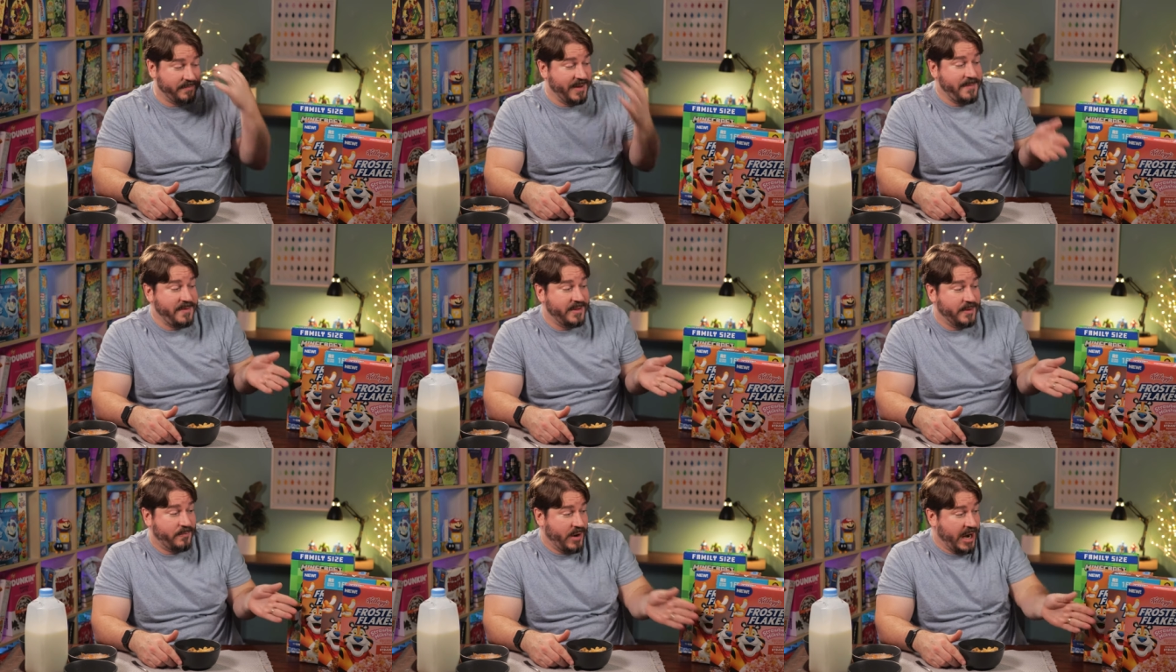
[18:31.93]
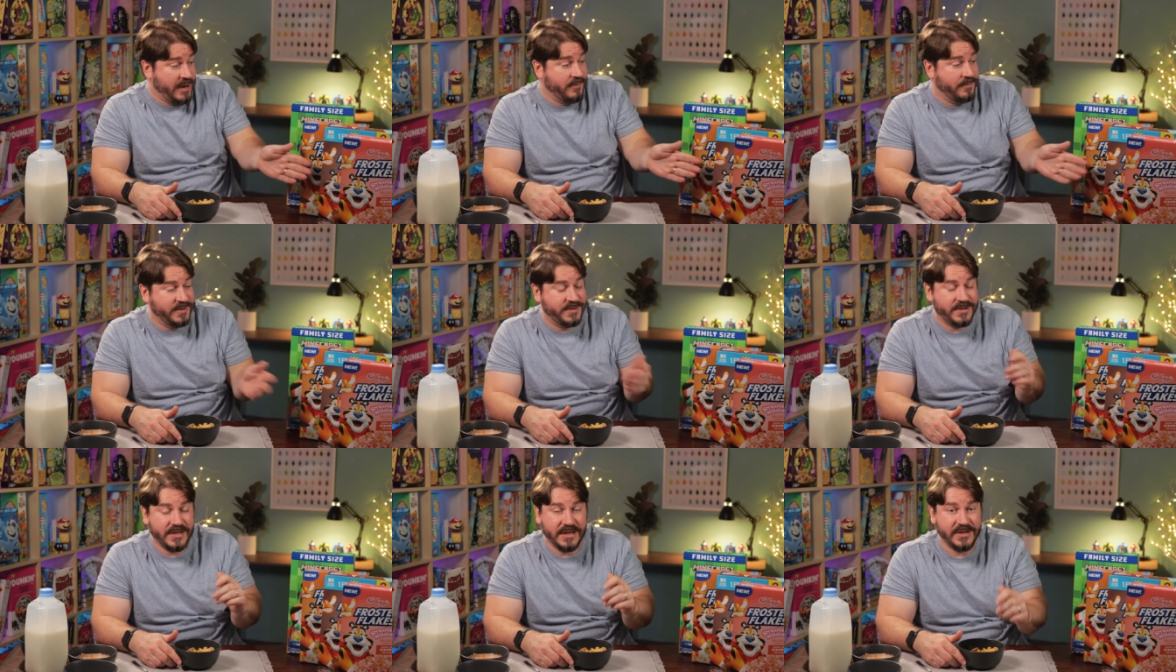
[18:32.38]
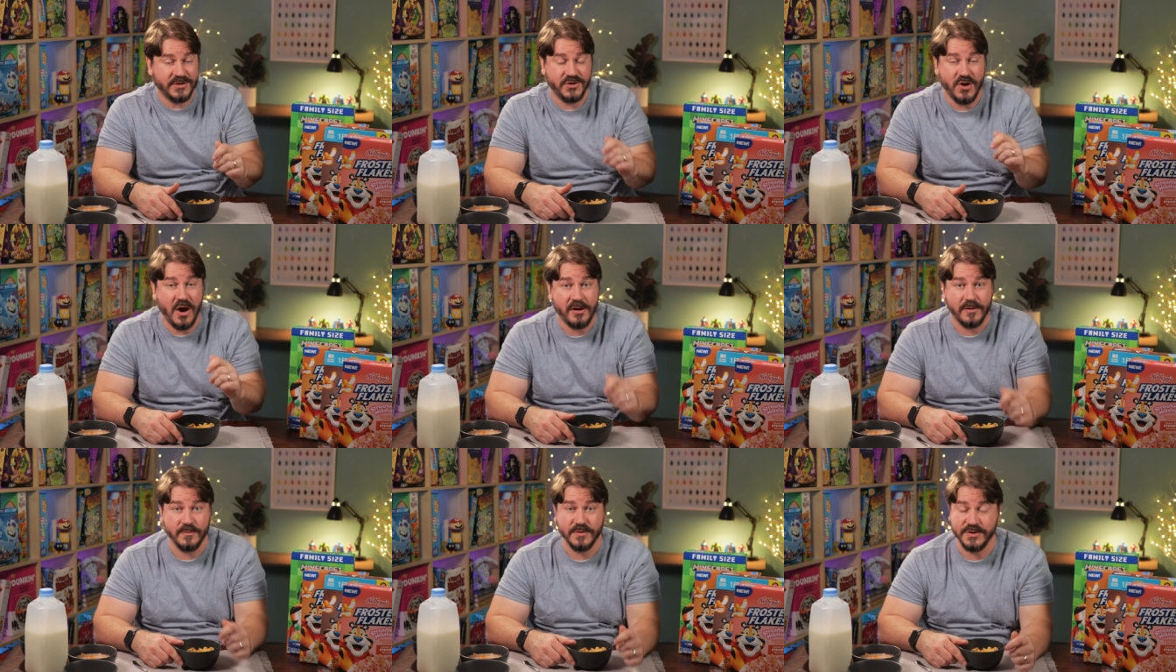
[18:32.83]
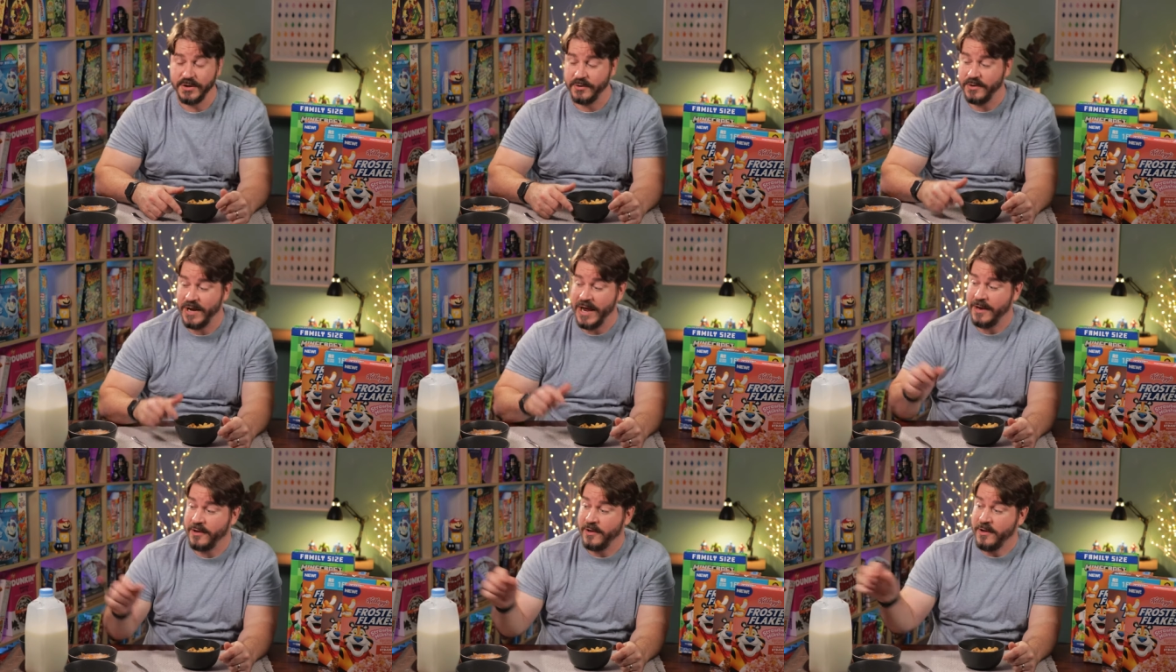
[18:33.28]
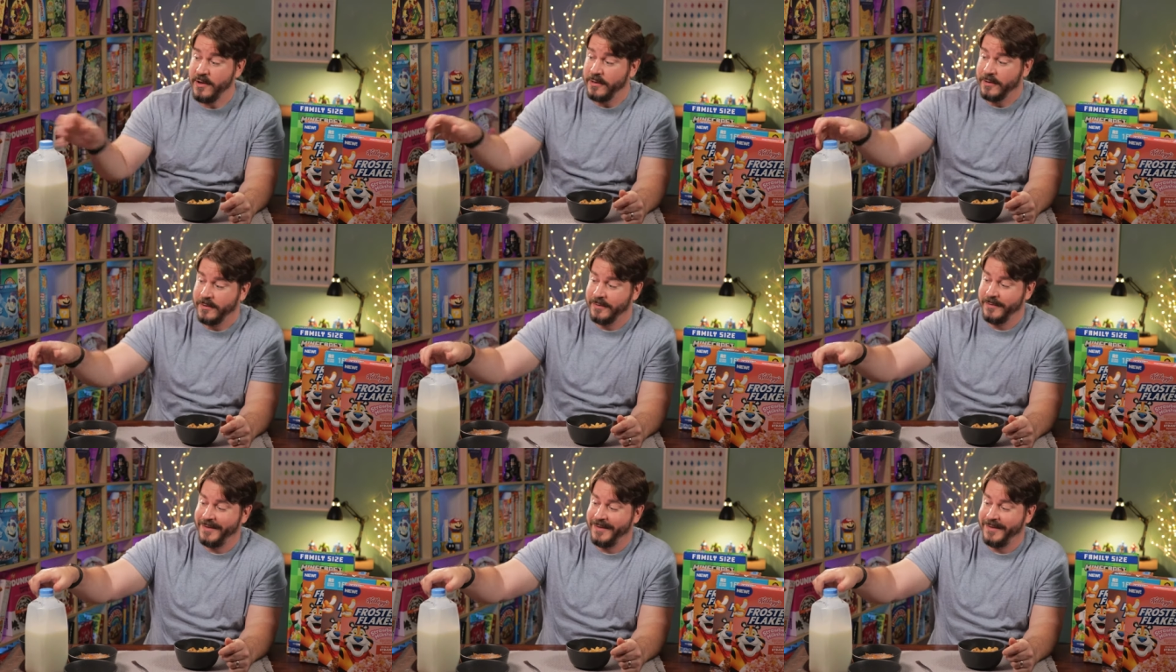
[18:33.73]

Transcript: Maybe the problem is that the chocolate was so dang good.